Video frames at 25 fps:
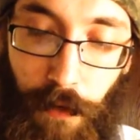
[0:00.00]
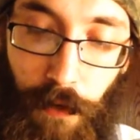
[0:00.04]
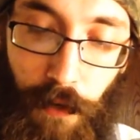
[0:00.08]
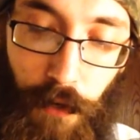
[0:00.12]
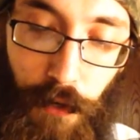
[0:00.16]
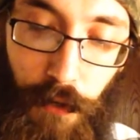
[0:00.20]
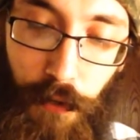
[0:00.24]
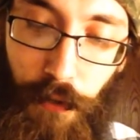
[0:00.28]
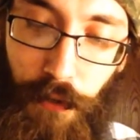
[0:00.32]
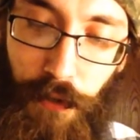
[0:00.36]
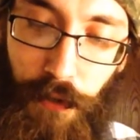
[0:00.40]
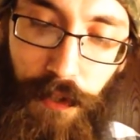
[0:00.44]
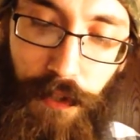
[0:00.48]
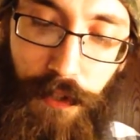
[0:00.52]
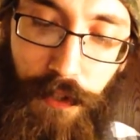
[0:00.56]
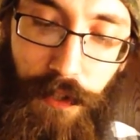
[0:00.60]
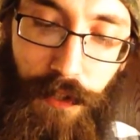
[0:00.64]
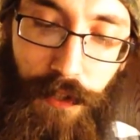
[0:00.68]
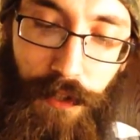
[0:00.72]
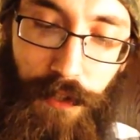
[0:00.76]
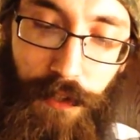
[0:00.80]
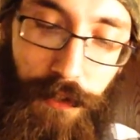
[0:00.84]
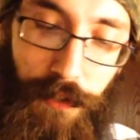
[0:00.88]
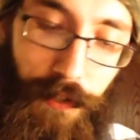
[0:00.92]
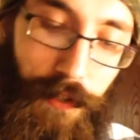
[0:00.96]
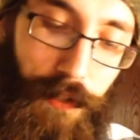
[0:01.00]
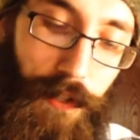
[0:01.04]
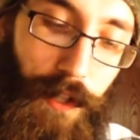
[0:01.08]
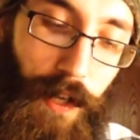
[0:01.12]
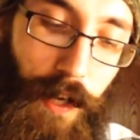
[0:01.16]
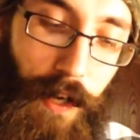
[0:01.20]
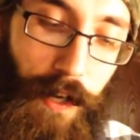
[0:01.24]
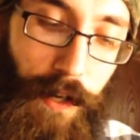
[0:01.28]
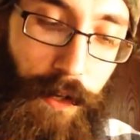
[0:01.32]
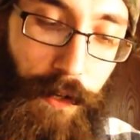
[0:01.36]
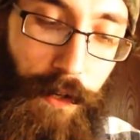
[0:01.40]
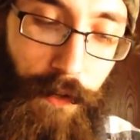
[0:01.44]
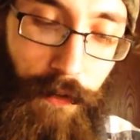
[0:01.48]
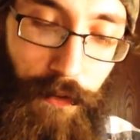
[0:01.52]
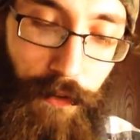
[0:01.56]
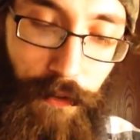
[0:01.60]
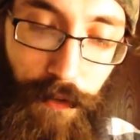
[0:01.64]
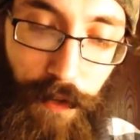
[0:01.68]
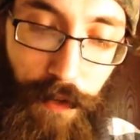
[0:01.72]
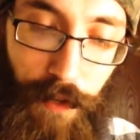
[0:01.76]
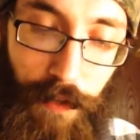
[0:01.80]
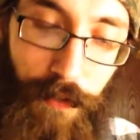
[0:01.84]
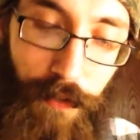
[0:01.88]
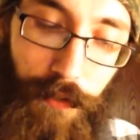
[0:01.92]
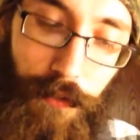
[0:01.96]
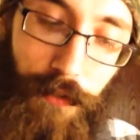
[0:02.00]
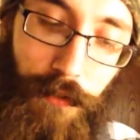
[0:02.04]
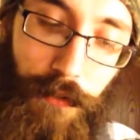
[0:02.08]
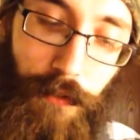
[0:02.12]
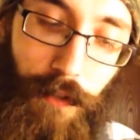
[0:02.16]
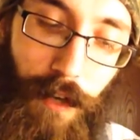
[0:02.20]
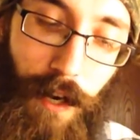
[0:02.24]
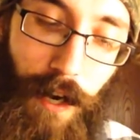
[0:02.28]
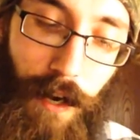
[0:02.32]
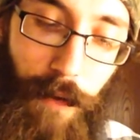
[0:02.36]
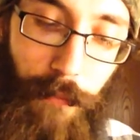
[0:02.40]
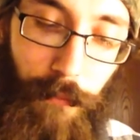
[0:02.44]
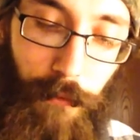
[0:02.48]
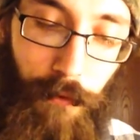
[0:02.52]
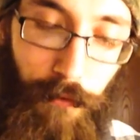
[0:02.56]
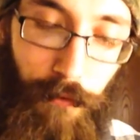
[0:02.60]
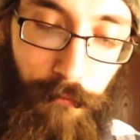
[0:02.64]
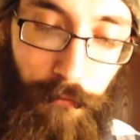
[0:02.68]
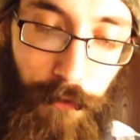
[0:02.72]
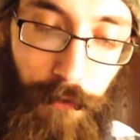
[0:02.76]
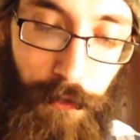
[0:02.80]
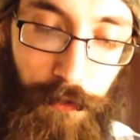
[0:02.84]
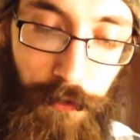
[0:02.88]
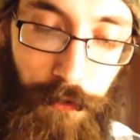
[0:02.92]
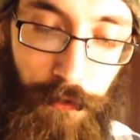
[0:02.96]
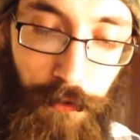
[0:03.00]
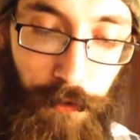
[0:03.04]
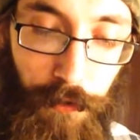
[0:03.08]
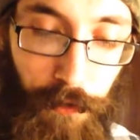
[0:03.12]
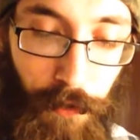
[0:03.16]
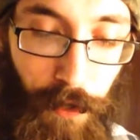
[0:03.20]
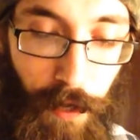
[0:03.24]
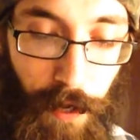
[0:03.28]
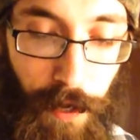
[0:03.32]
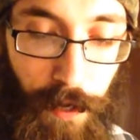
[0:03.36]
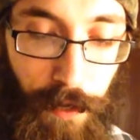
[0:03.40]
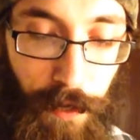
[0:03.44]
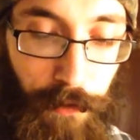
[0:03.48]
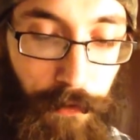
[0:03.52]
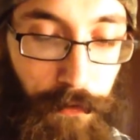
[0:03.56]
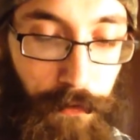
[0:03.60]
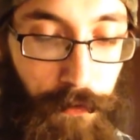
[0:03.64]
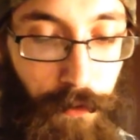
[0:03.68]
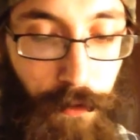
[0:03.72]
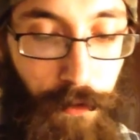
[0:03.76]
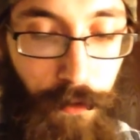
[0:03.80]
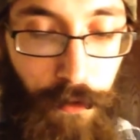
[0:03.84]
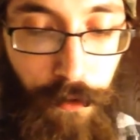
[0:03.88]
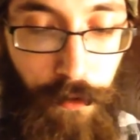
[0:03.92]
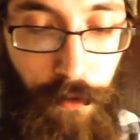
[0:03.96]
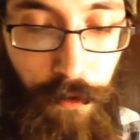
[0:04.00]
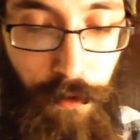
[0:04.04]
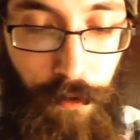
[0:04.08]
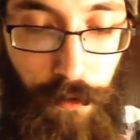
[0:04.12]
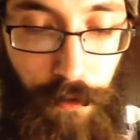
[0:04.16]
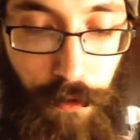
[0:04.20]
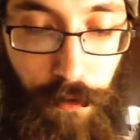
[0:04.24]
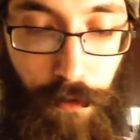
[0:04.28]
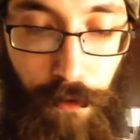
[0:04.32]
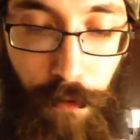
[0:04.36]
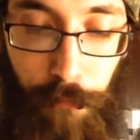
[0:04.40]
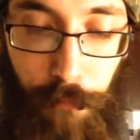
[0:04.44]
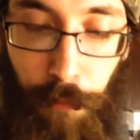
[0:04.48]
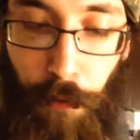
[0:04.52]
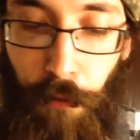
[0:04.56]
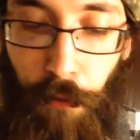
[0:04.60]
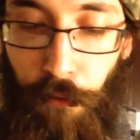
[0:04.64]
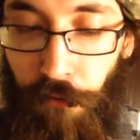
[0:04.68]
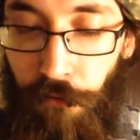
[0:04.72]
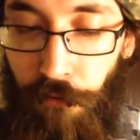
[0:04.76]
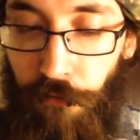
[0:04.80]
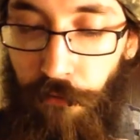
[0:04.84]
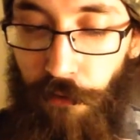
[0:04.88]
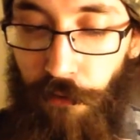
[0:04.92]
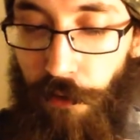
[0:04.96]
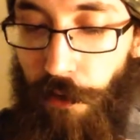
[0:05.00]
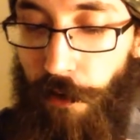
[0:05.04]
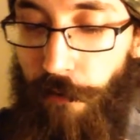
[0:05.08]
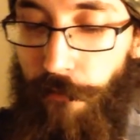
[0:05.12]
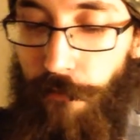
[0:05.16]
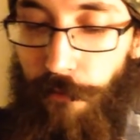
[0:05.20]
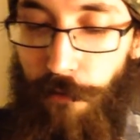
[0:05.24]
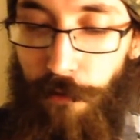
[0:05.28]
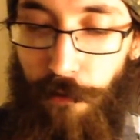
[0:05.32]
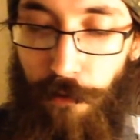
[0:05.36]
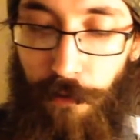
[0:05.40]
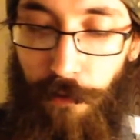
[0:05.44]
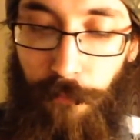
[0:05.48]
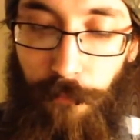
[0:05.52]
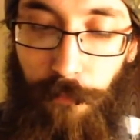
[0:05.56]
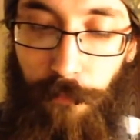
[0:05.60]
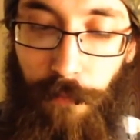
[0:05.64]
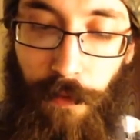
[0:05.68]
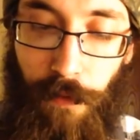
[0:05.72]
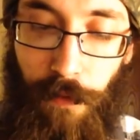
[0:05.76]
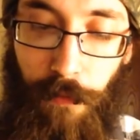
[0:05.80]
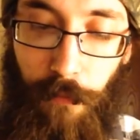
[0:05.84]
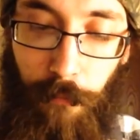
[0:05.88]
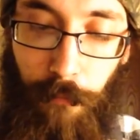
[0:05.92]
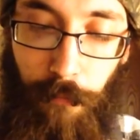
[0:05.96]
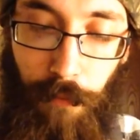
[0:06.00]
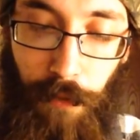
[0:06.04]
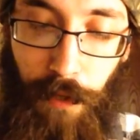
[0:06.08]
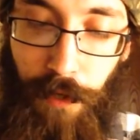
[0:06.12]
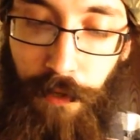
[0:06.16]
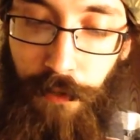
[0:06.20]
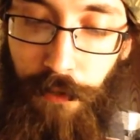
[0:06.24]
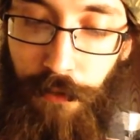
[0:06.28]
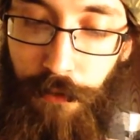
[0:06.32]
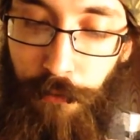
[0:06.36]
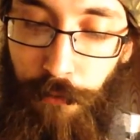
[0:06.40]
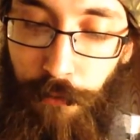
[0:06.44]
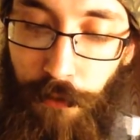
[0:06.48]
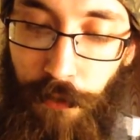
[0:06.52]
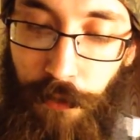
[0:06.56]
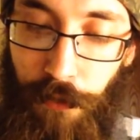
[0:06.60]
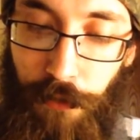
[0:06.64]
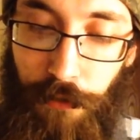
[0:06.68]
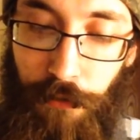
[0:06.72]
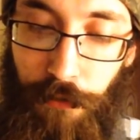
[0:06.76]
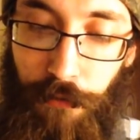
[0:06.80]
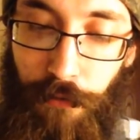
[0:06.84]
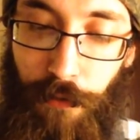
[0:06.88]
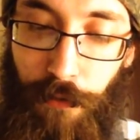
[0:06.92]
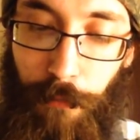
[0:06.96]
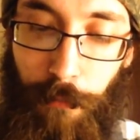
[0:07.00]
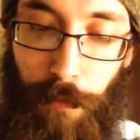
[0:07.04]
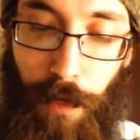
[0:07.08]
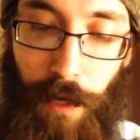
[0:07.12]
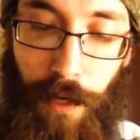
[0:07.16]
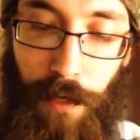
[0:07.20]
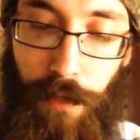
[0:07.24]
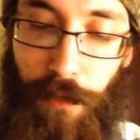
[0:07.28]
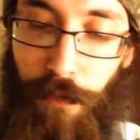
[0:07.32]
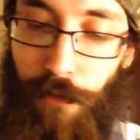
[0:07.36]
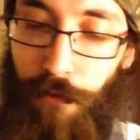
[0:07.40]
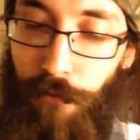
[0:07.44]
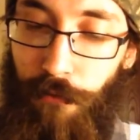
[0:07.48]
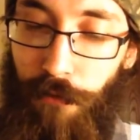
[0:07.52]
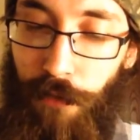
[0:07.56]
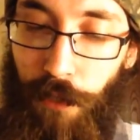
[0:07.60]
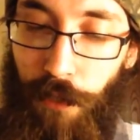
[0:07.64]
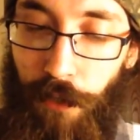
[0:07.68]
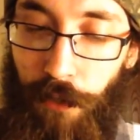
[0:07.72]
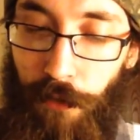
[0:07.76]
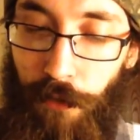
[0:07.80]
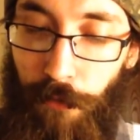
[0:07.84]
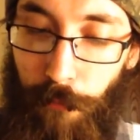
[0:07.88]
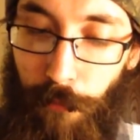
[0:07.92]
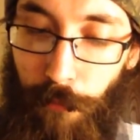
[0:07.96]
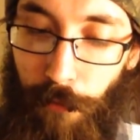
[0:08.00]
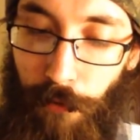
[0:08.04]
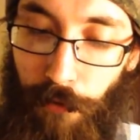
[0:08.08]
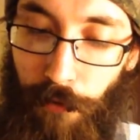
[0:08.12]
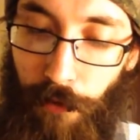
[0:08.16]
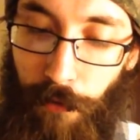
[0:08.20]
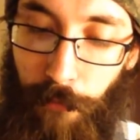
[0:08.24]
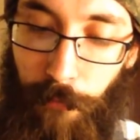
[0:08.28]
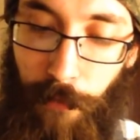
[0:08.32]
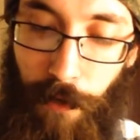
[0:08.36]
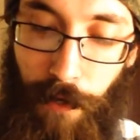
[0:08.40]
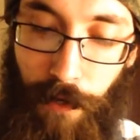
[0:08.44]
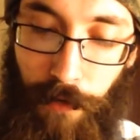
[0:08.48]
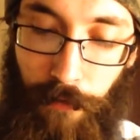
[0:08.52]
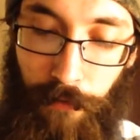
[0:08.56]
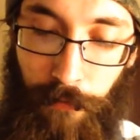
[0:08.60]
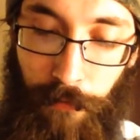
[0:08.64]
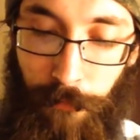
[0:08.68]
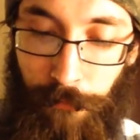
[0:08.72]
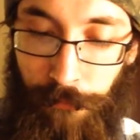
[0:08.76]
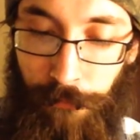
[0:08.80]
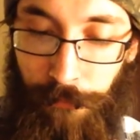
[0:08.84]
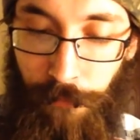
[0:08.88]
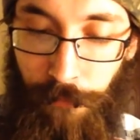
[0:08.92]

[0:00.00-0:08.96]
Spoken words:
According to their site, they describe original as a bold flavor, blend of 22 tobaccos, hint of bergamot,